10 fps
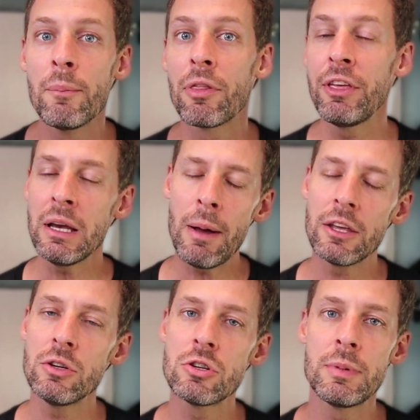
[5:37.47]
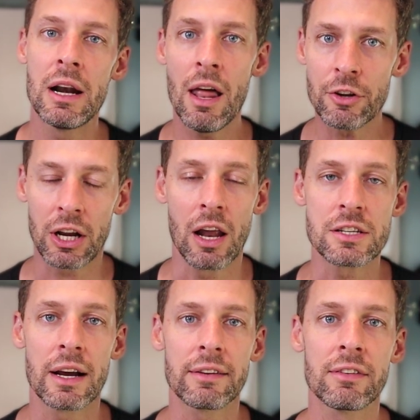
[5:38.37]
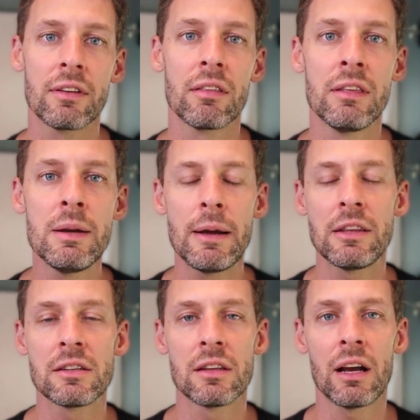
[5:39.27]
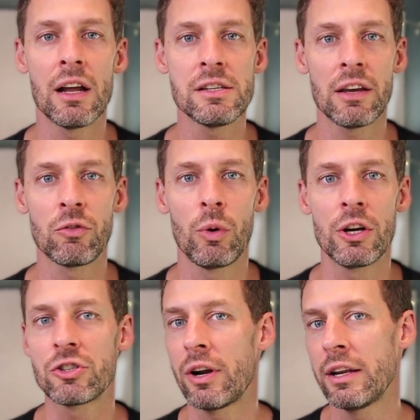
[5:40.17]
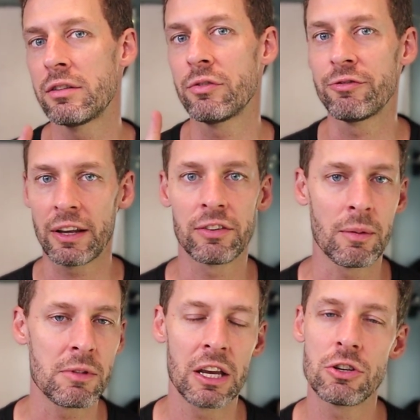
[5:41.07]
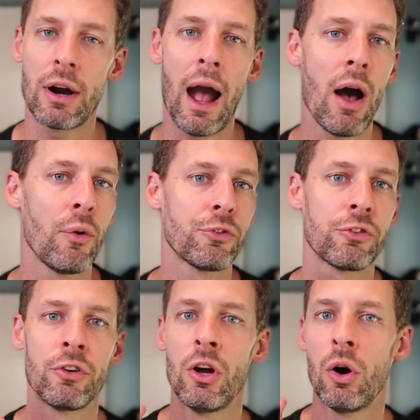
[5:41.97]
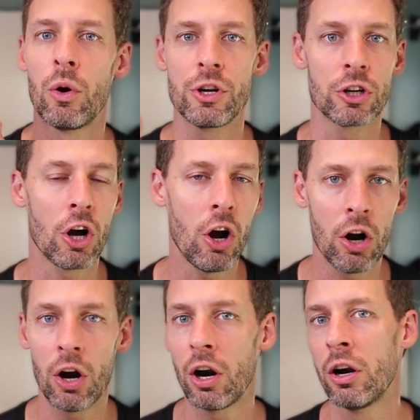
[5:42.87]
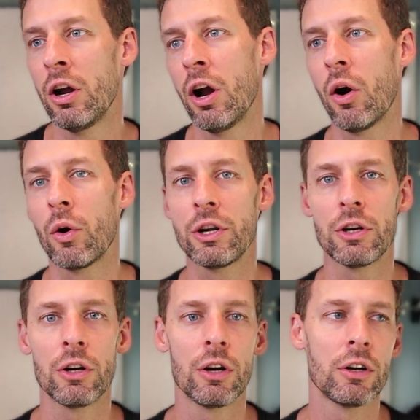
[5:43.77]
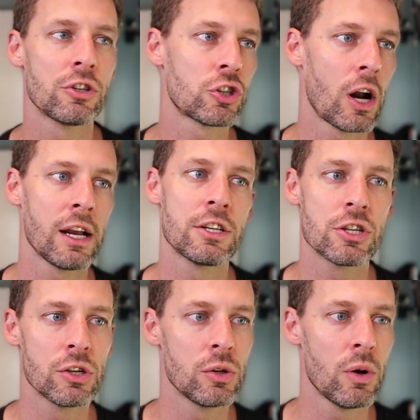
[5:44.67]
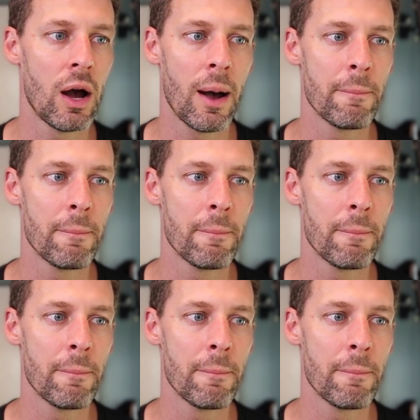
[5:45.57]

But think about YouTube in another context. Think about the context where you're trying to fix something in your house or your car, or you're trying to